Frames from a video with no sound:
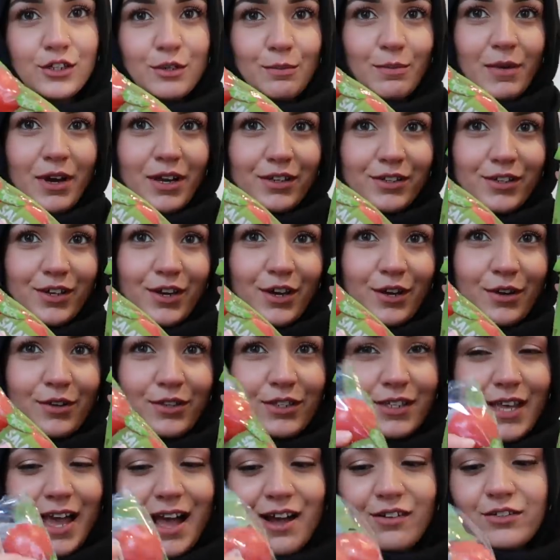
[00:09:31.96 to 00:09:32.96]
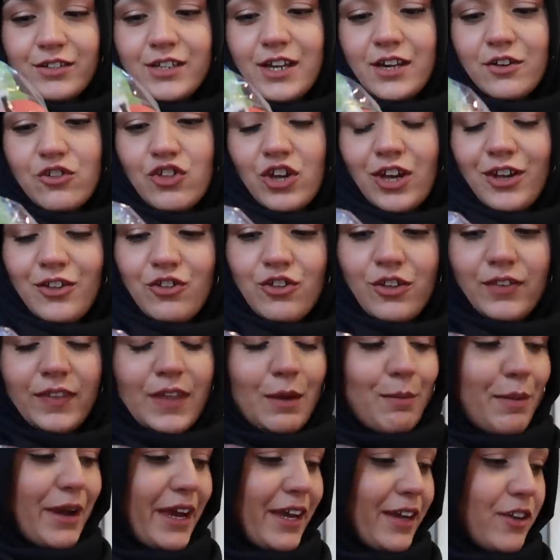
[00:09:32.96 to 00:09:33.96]
tomatoes. Aldi are changing
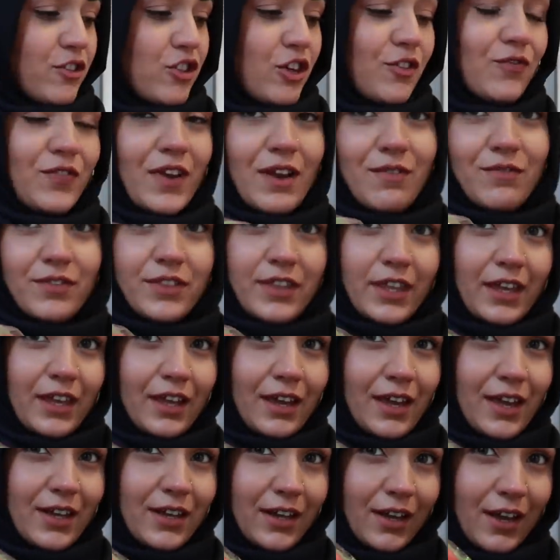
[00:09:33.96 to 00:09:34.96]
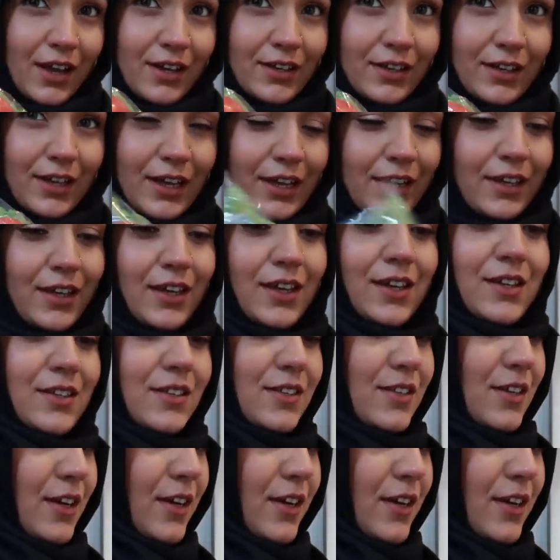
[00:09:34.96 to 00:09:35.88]
their packaging for everything and I kind of like it. It's